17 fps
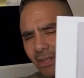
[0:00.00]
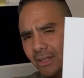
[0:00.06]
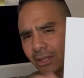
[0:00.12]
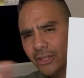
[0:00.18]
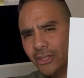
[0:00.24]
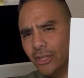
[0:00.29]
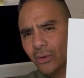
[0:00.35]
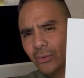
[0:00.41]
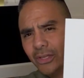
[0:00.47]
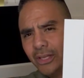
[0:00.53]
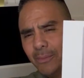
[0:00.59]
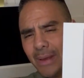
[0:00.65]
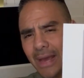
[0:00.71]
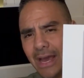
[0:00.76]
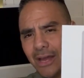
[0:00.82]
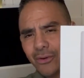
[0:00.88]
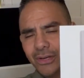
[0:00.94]
and you don't need
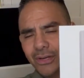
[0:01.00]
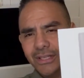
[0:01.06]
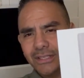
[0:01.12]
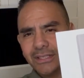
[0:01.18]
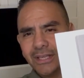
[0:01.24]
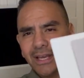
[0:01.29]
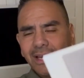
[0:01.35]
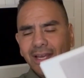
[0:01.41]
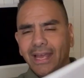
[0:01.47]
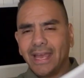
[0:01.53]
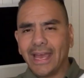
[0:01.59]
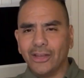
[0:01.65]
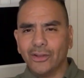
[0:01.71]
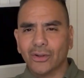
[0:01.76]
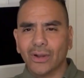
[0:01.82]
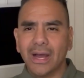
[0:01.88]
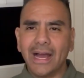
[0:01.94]
batteries,
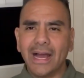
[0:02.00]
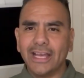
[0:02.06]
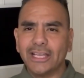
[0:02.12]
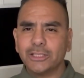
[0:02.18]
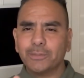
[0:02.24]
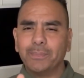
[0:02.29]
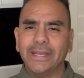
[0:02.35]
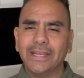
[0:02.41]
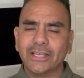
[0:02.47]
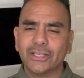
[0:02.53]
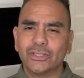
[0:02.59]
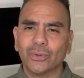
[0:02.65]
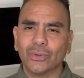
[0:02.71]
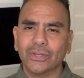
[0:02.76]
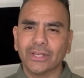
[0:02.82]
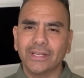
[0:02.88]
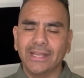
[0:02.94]
and your highest peak is
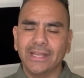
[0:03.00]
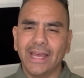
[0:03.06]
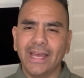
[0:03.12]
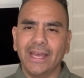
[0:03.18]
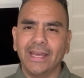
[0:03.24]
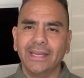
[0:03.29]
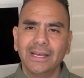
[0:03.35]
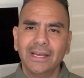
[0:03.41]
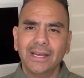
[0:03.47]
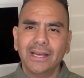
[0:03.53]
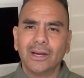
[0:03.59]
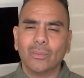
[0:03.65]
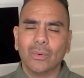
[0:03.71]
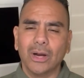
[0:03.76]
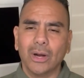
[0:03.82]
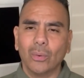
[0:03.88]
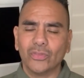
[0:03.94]
during the day,
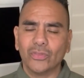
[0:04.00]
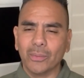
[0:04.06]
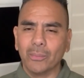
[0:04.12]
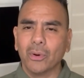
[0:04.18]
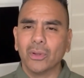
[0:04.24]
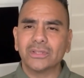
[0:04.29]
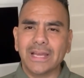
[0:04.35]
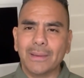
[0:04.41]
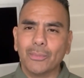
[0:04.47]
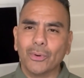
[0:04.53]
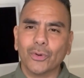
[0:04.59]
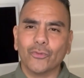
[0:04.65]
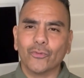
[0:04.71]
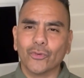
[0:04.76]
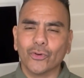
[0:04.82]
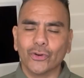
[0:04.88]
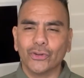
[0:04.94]
well, with the multi-mode
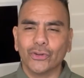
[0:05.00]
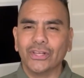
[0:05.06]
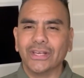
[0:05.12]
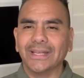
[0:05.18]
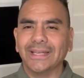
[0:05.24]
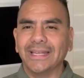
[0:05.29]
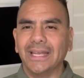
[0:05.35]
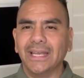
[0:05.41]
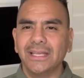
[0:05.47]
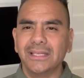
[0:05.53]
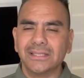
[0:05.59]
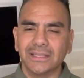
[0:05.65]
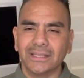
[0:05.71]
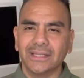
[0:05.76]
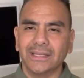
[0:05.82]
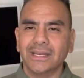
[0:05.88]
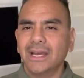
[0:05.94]
inverter, you can
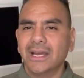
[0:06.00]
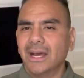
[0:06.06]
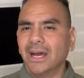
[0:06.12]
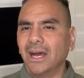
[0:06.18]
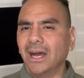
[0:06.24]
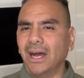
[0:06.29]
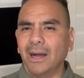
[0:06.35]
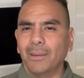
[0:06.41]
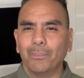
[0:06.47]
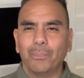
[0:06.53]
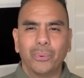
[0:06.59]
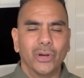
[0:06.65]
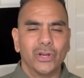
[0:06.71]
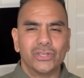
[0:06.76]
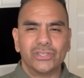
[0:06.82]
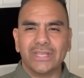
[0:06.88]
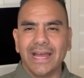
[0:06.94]
easily
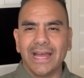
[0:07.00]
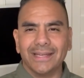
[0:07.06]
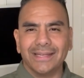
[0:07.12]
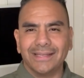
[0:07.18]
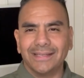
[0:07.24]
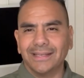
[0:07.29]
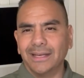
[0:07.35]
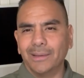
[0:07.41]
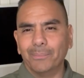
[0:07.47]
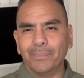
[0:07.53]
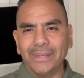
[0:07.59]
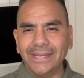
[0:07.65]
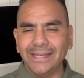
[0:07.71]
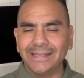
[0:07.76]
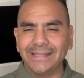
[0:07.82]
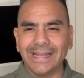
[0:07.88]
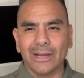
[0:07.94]
push that
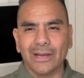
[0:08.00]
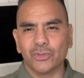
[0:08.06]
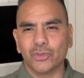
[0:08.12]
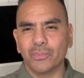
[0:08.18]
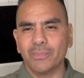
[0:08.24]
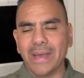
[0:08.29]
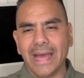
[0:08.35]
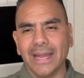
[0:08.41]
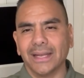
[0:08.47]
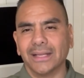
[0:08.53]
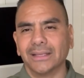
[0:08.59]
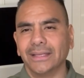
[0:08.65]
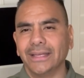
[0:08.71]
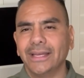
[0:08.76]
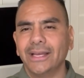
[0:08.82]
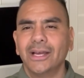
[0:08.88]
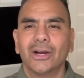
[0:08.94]
peak down
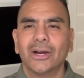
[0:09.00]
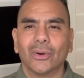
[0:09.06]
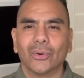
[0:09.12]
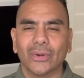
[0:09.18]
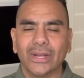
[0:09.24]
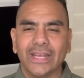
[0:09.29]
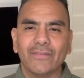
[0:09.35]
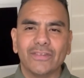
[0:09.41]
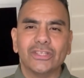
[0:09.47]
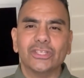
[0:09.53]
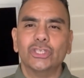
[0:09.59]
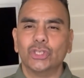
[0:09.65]
dramatically, or even